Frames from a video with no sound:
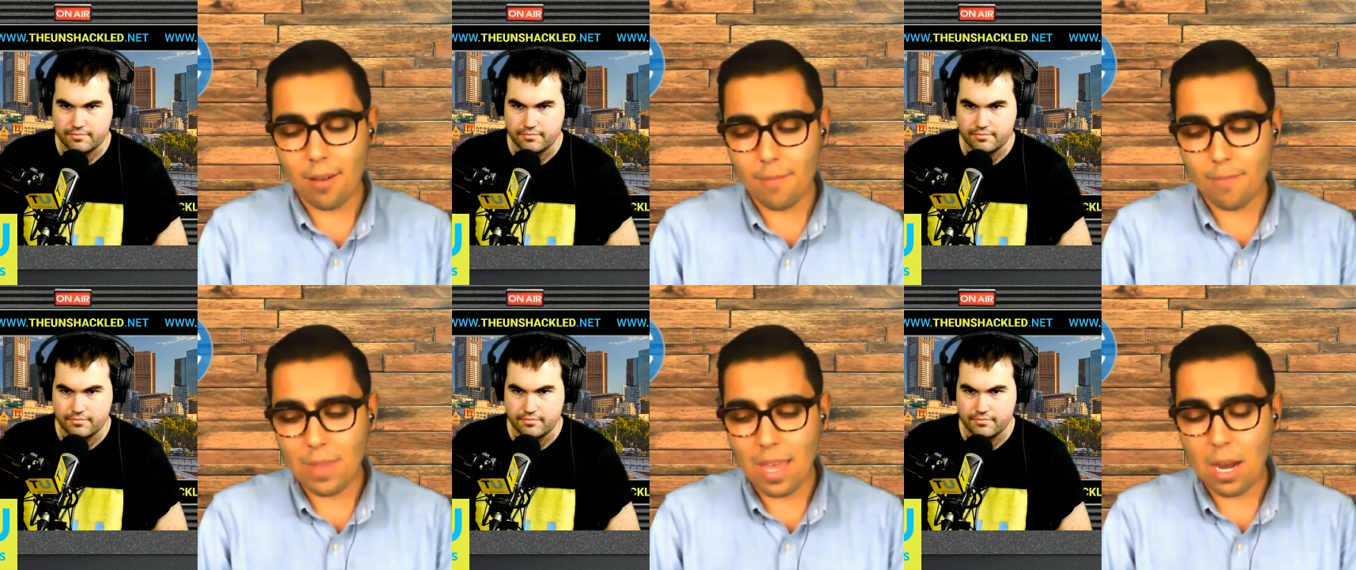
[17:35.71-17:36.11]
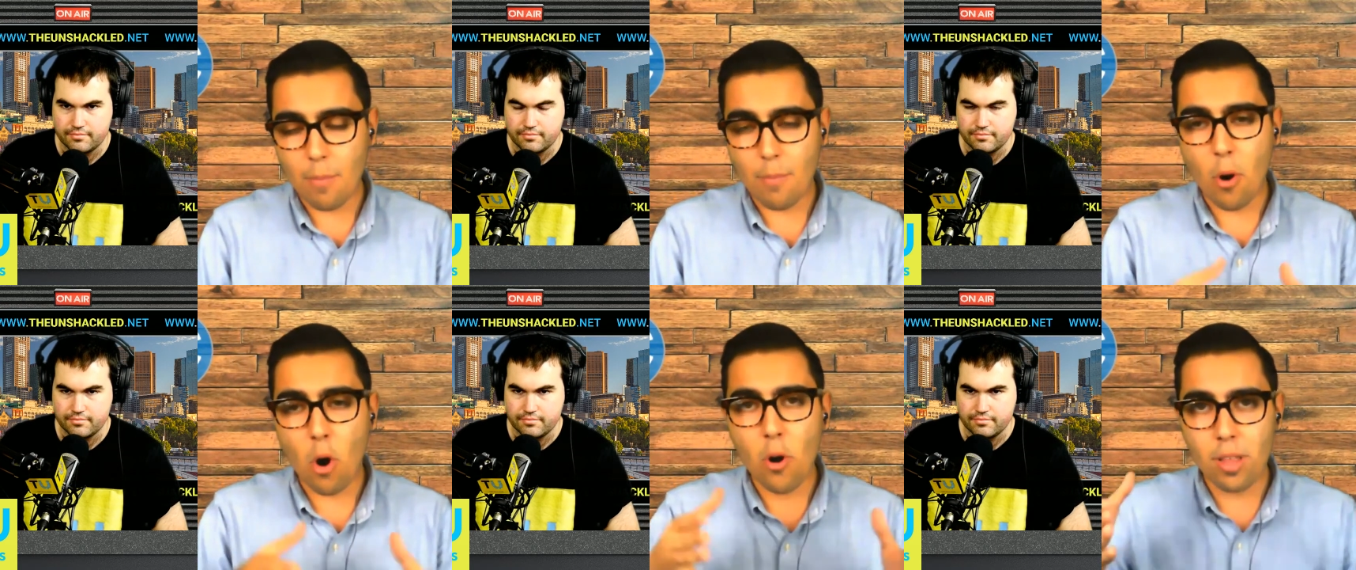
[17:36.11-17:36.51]
Speaker 1: at a
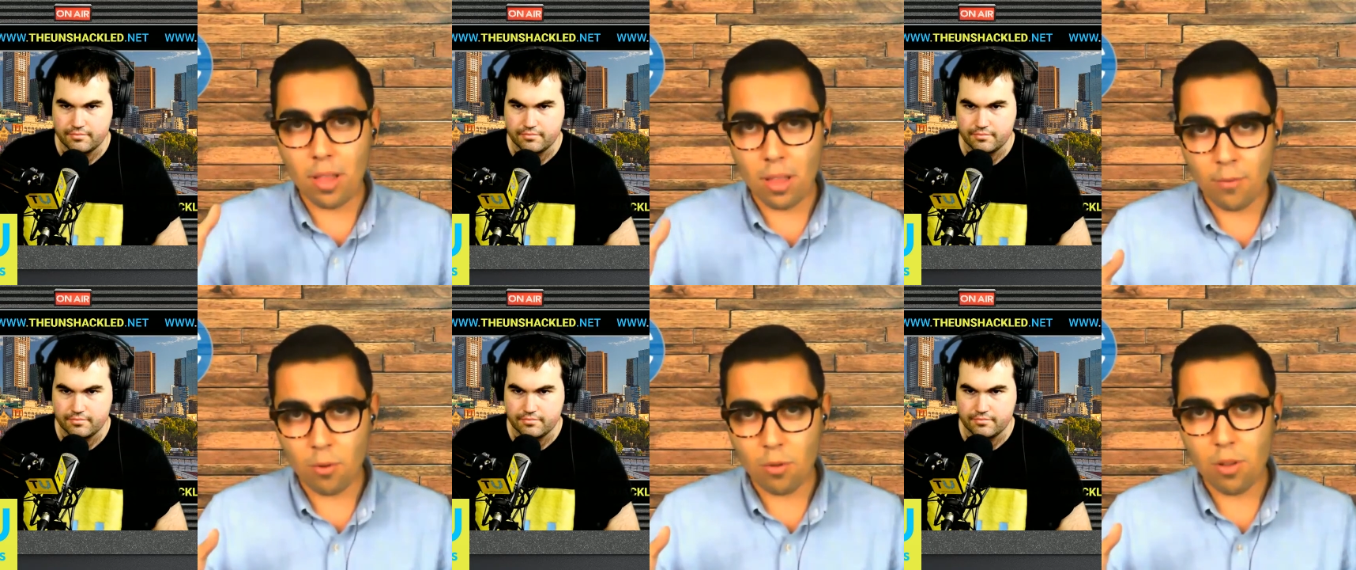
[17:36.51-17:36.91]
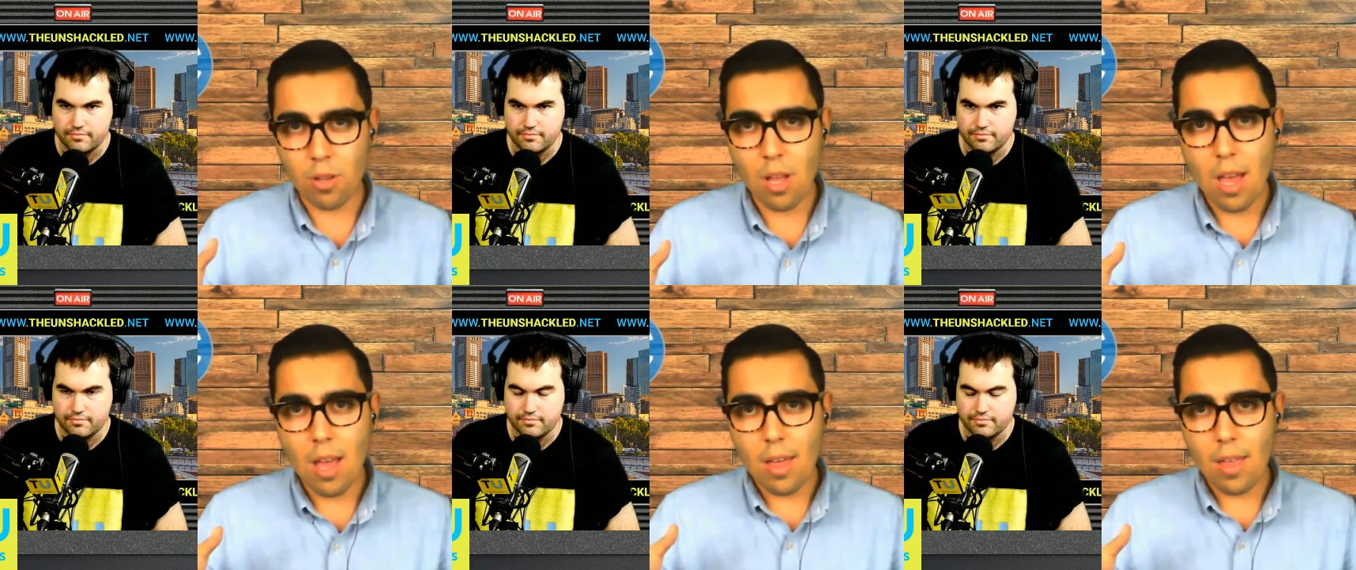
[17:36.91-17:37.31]
party level
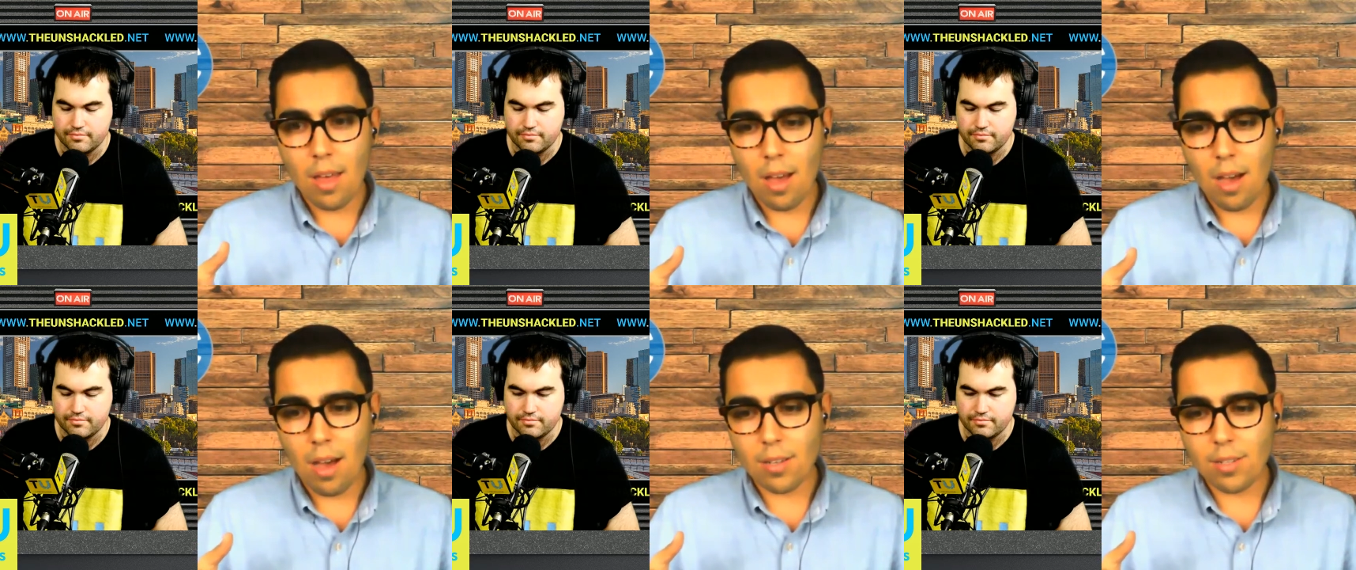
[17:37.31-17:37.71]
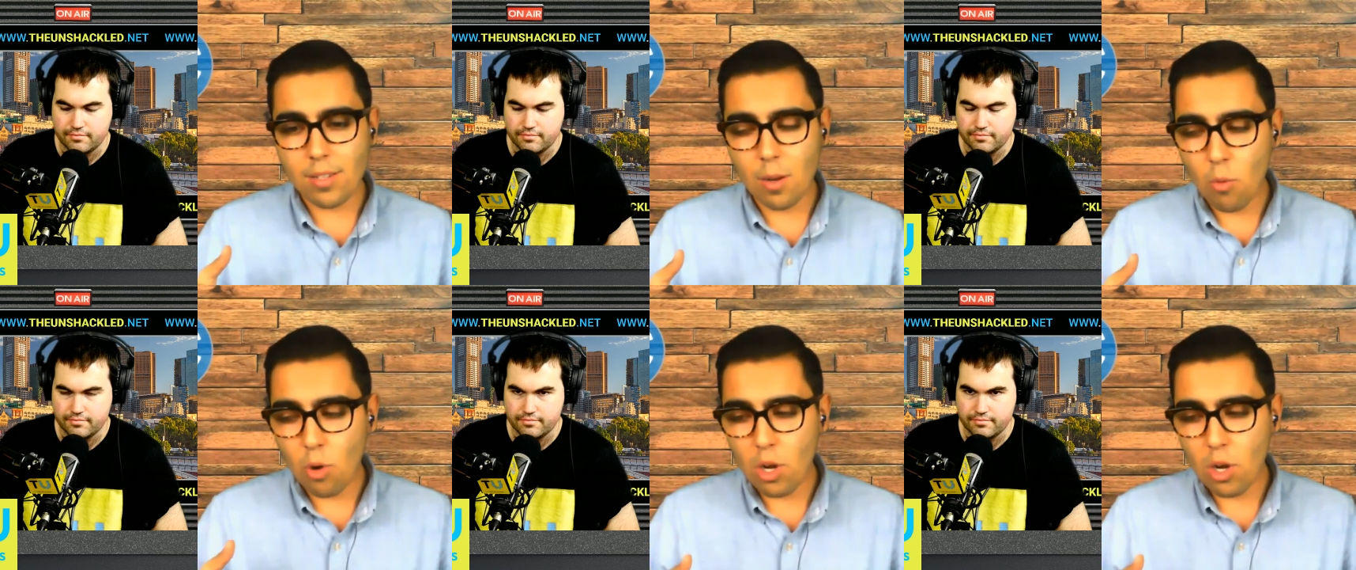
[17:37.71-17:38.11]
someone
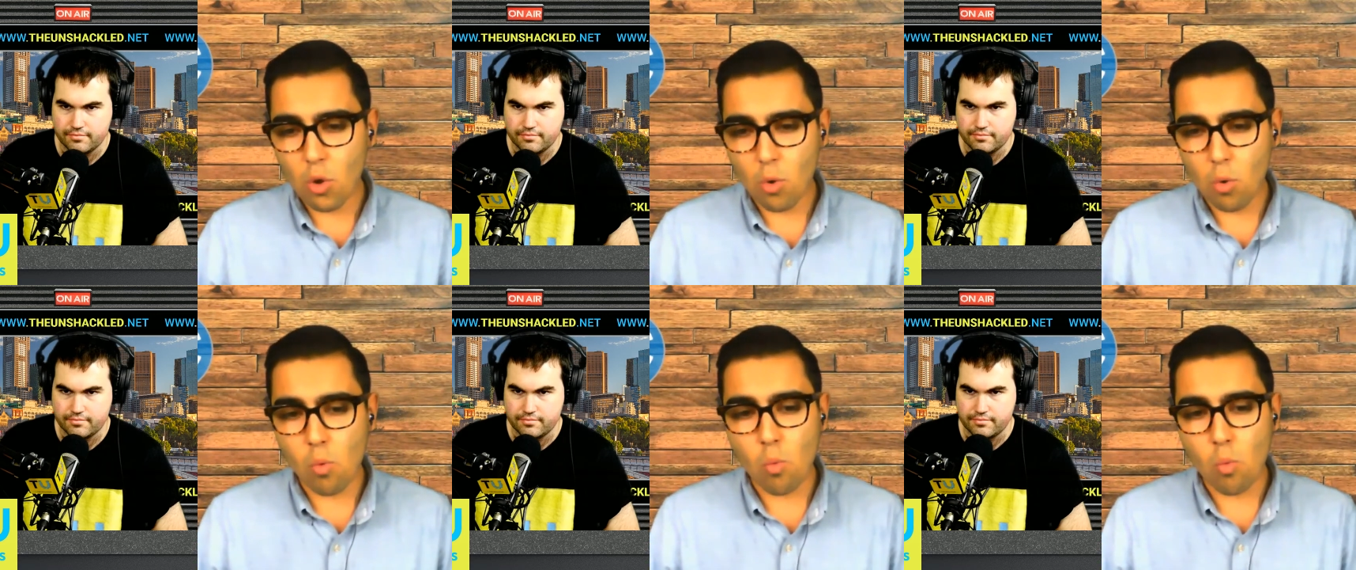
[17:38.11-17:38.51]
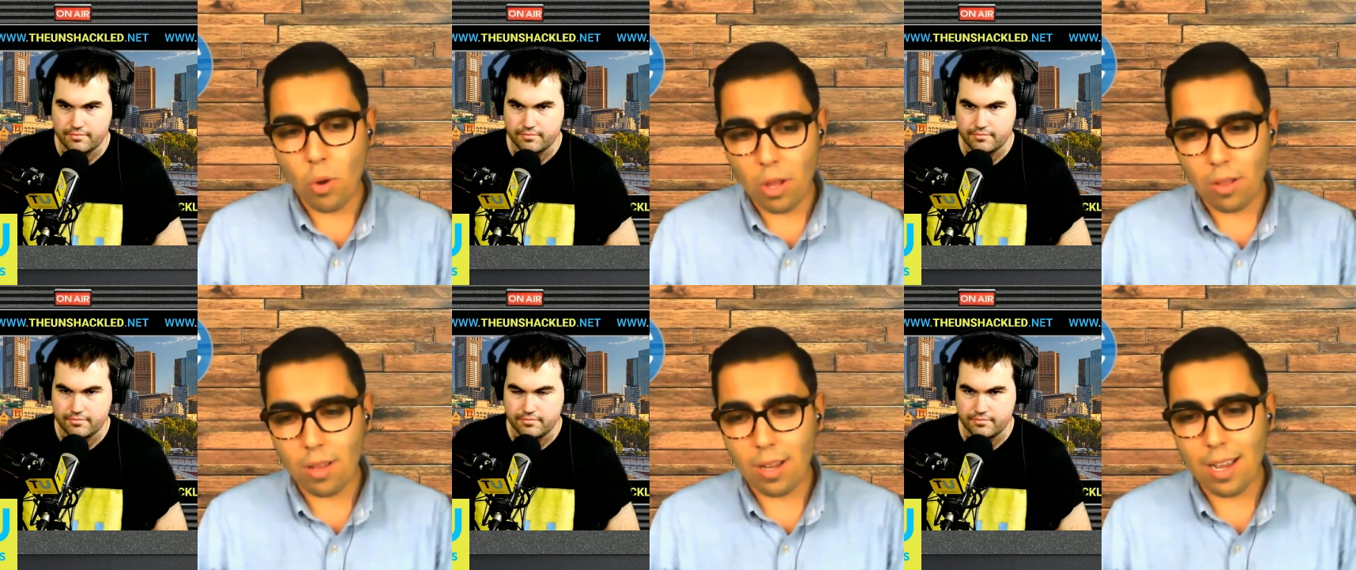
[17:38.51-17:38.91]
who will
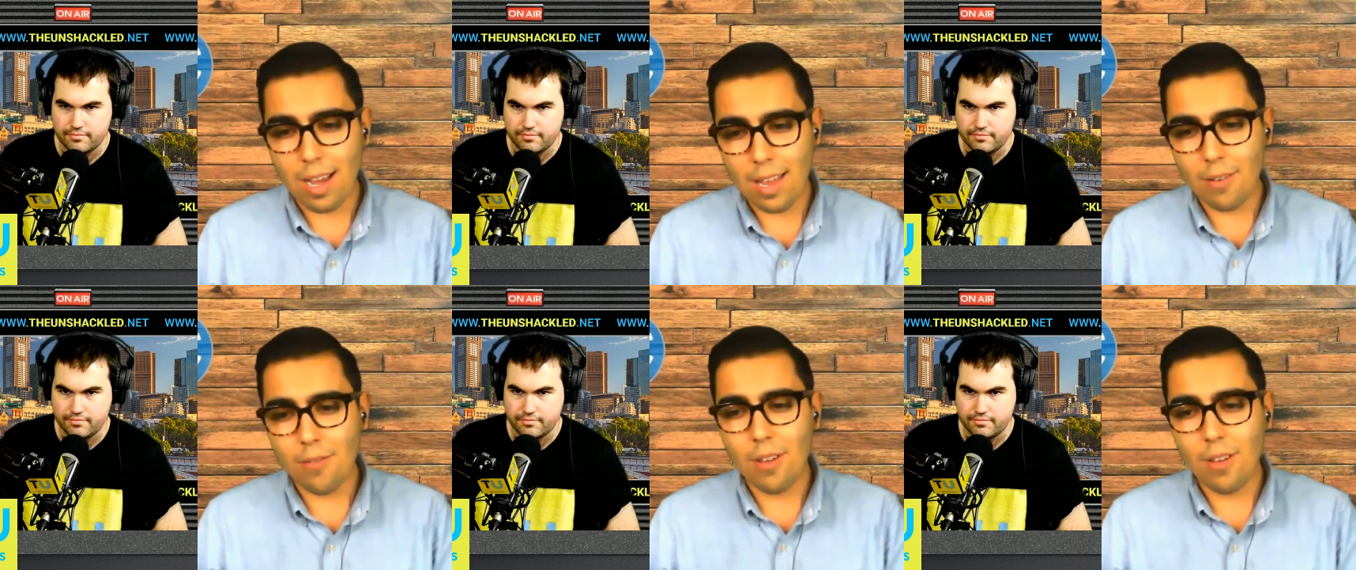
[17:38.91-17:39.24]
kind of